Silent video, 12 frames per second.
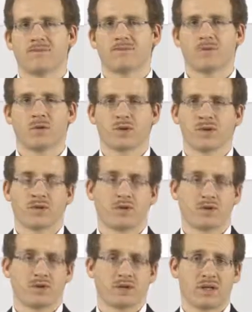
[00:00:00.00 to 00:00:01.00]
for
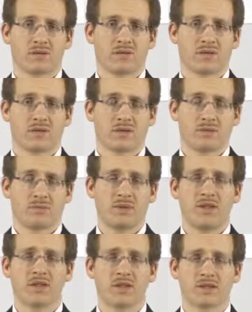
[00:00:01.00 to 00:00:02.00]
example, also as we saw in
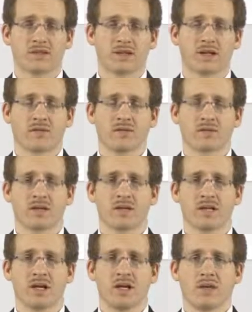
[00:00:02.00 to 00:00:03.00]
PGAS
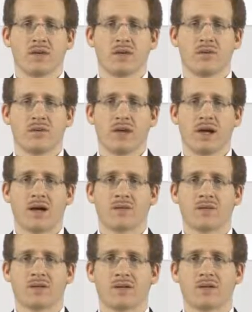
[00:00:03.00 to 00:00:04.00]
languages, then we
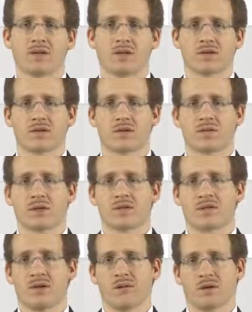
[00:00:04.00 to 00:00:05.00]
have the
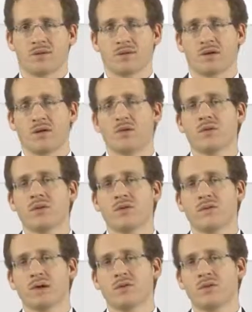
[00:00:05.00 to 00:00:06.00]
consideration of either local
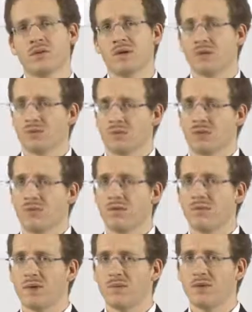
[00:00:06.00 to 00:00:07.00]
memory or
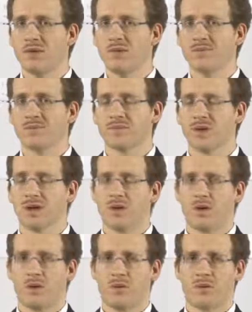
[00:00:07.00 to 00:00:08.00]
global memory.
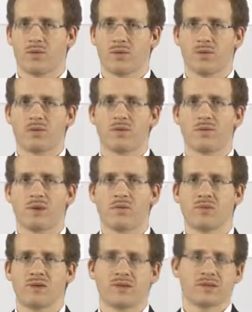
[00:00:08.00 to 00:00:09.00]
Although local
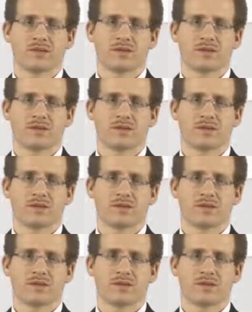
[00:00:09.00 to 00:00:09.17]
memory is